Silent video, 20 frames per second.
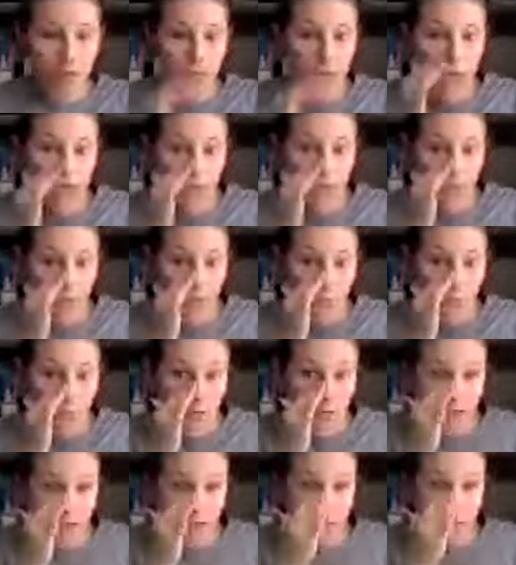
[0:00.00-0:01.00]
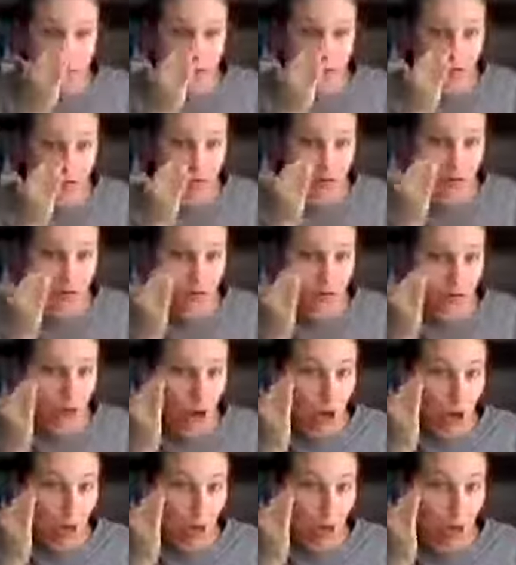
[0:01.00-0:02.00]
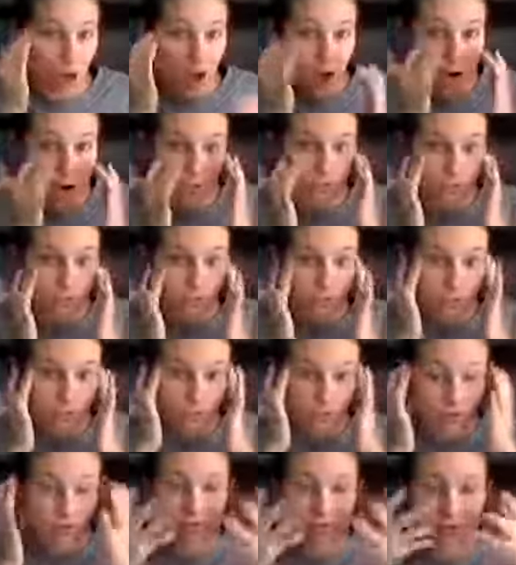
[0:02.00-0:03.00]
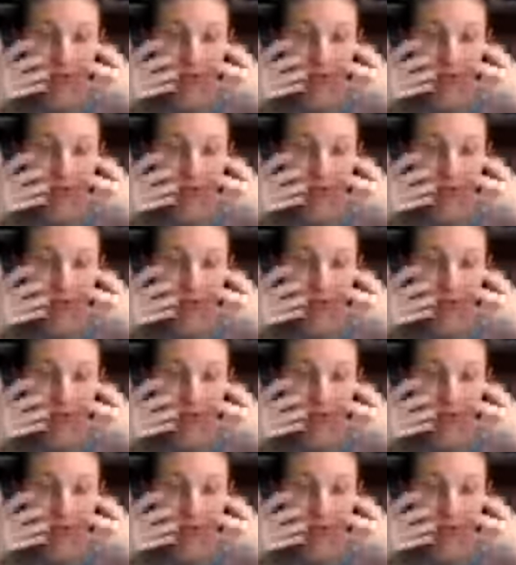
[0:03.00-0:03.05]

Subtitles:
and you put it around, and